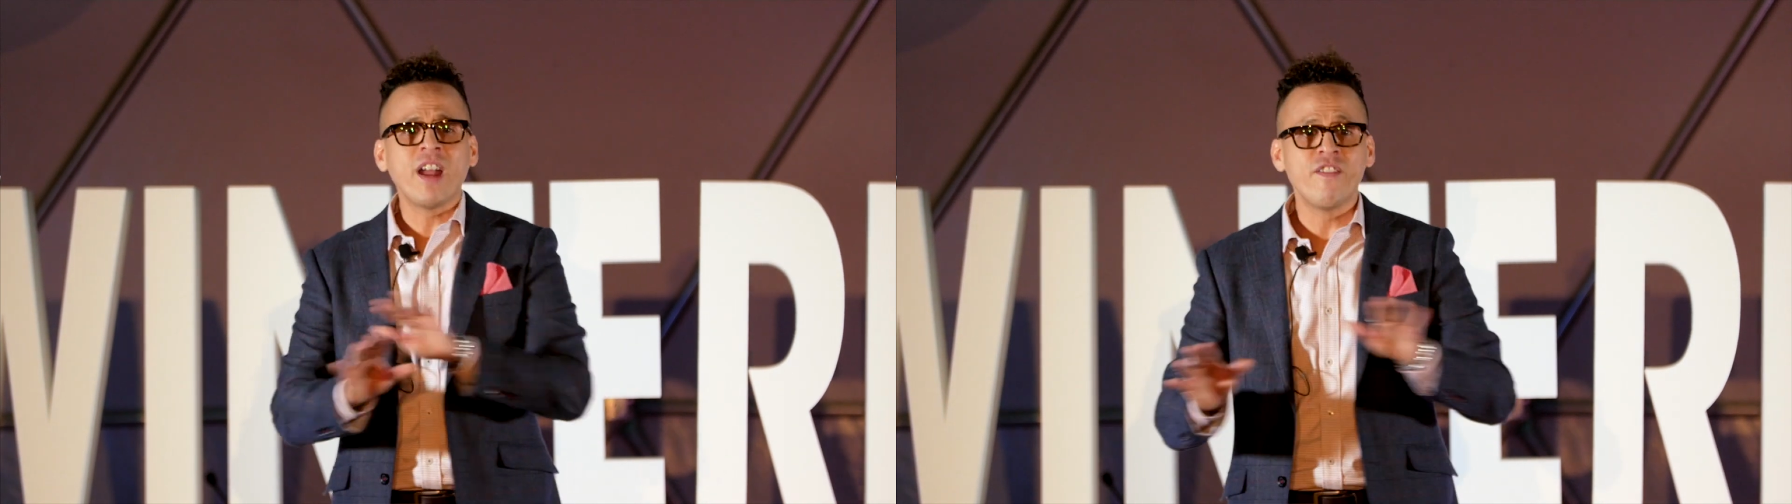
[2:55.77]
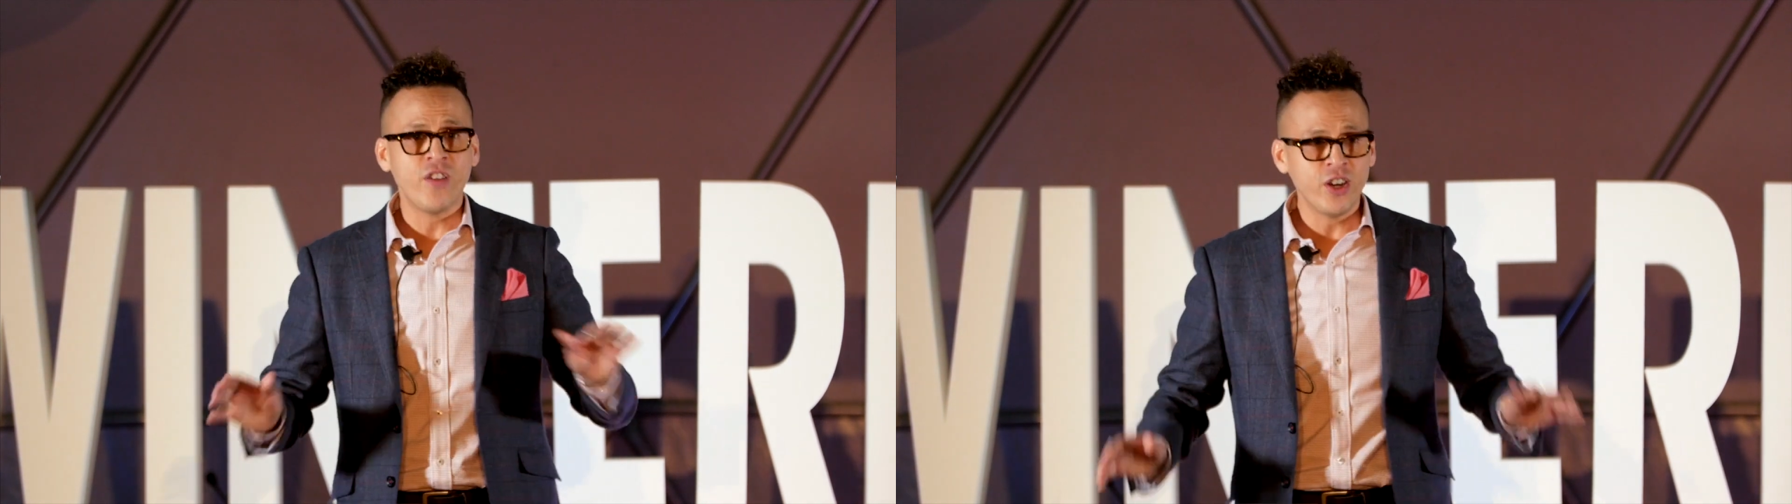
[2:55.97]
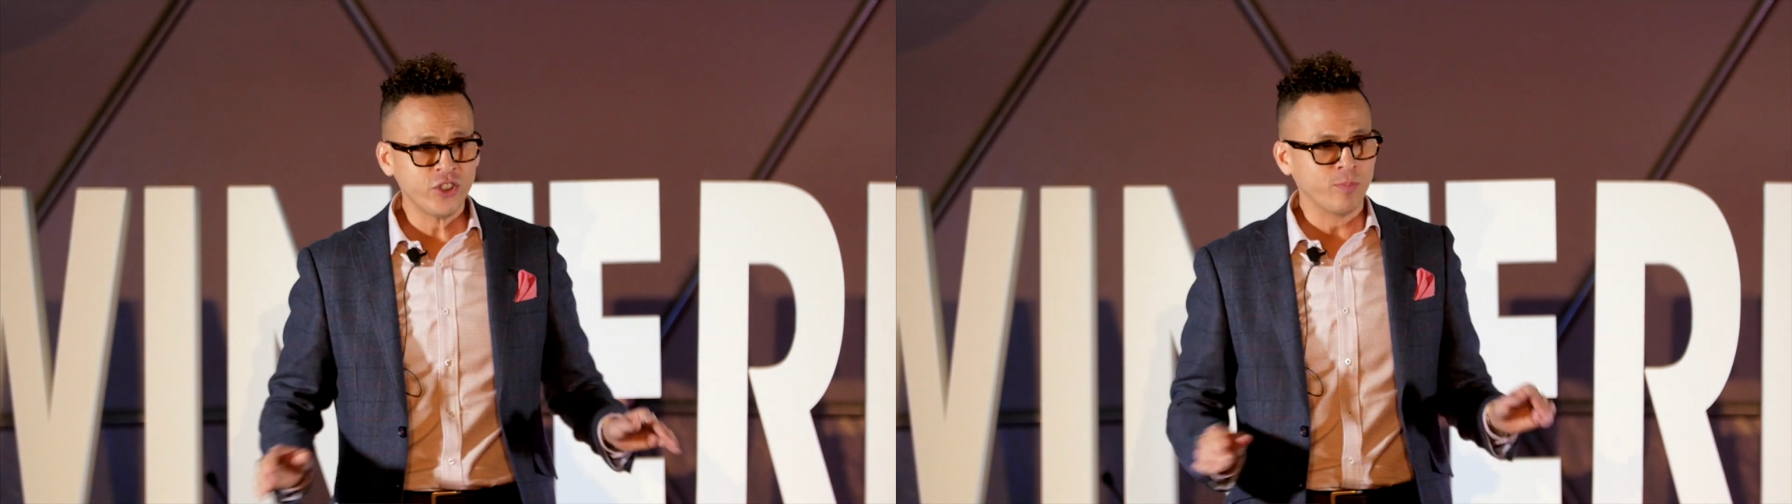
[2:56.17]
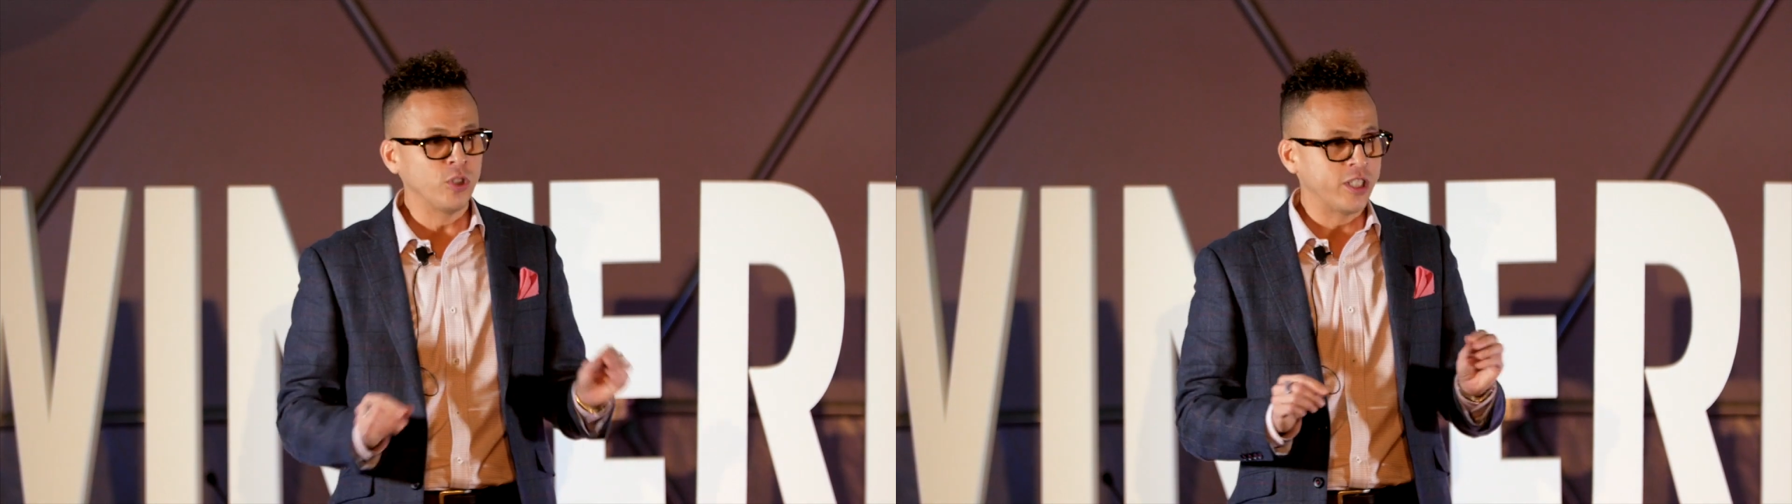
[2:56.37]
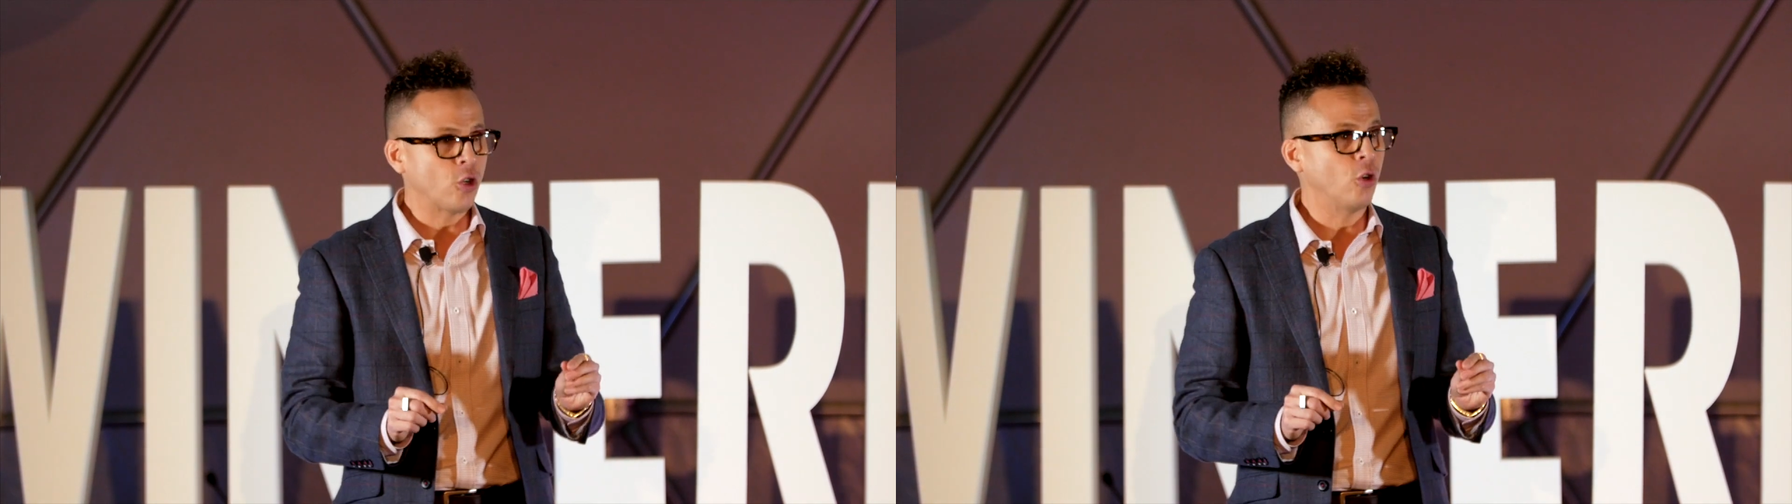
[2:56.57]
diverse
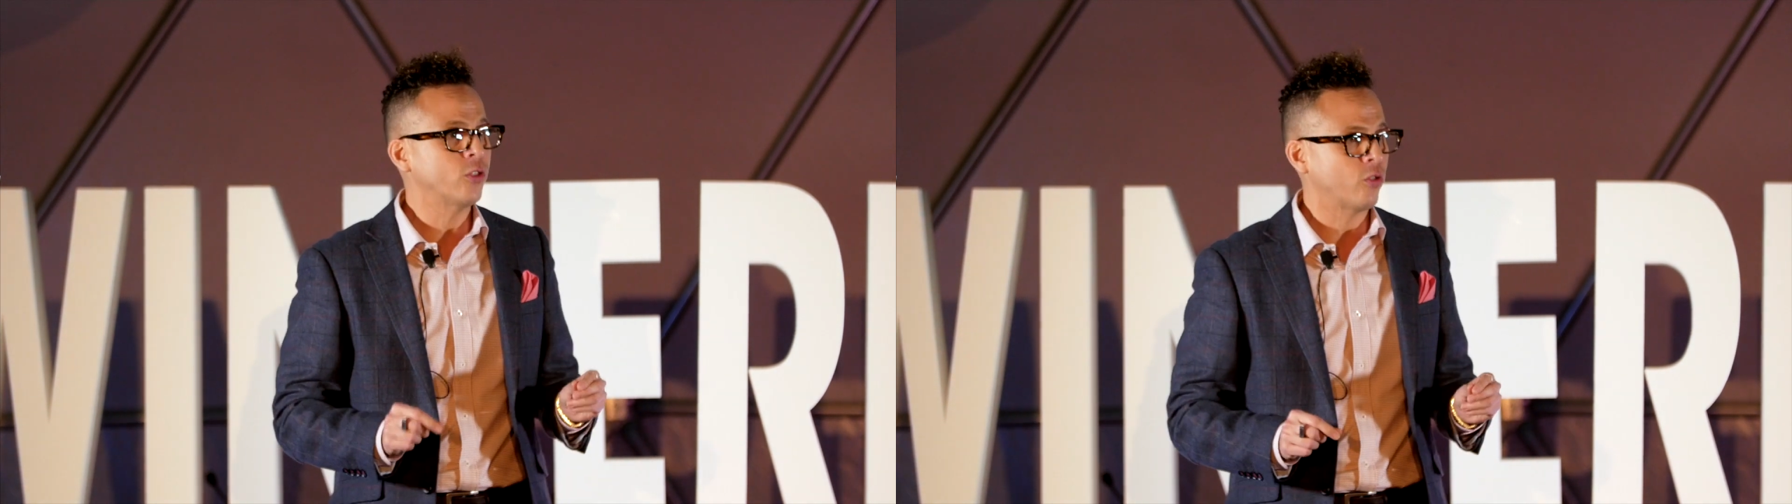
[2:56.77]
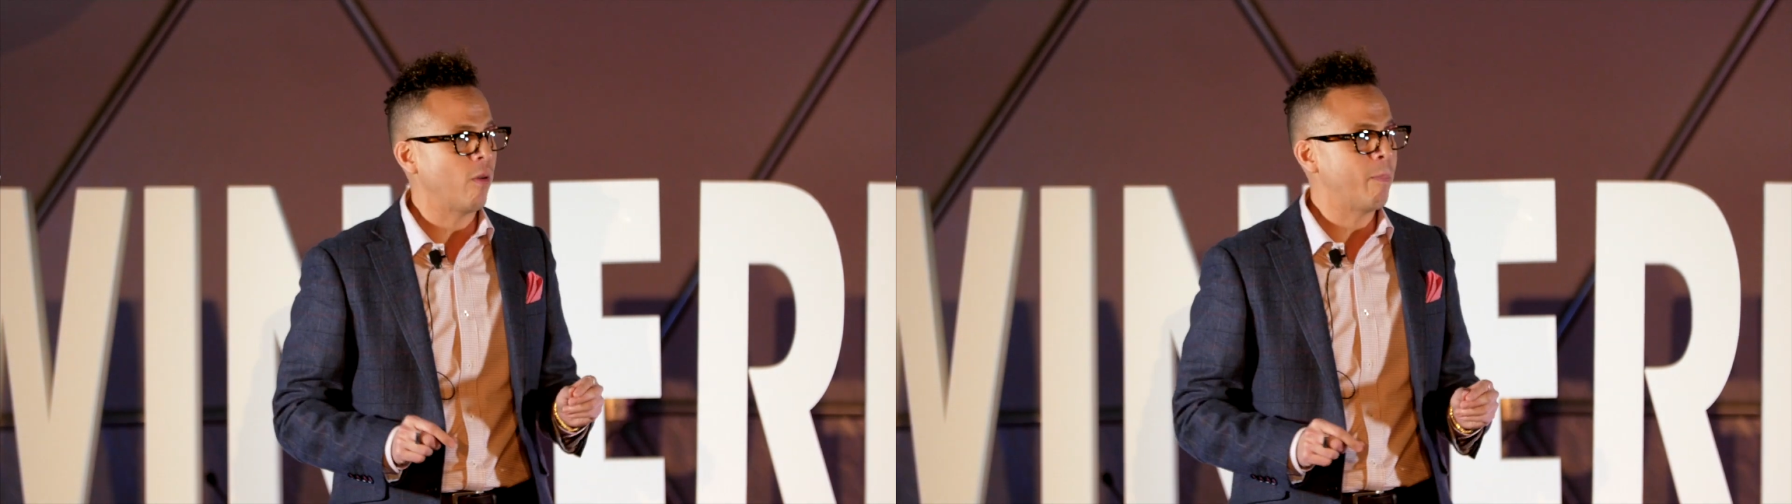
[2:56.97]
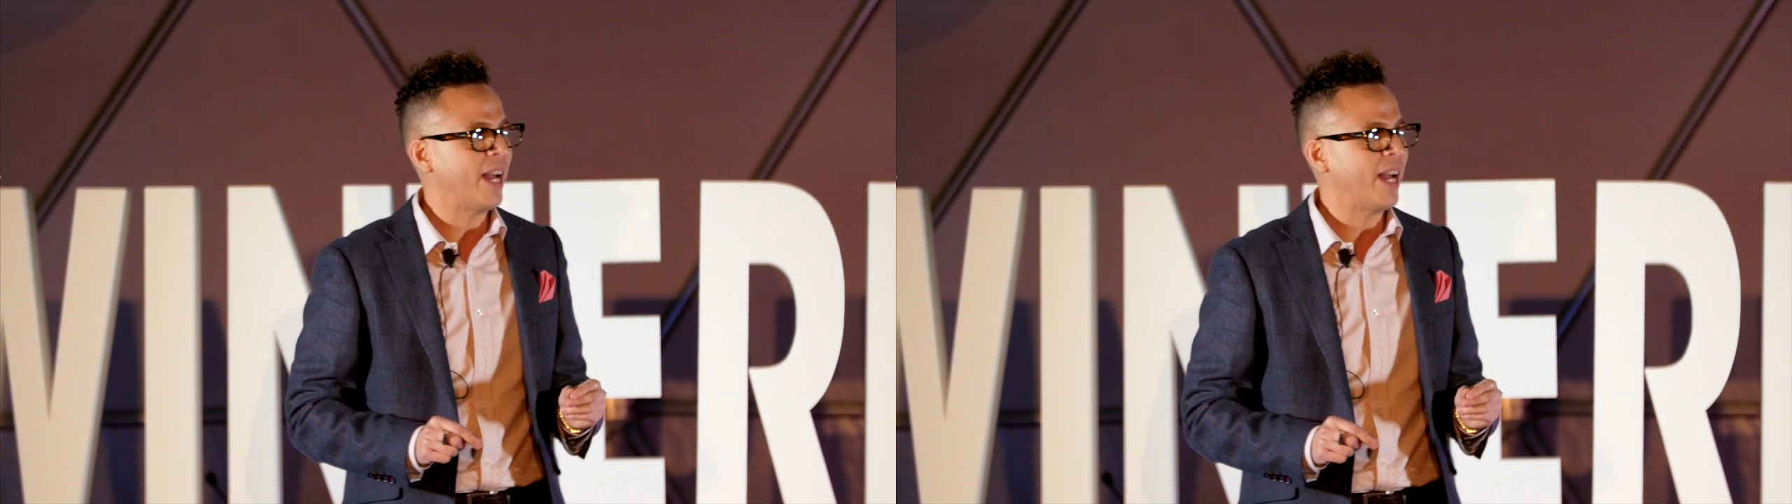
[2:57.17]
multicultural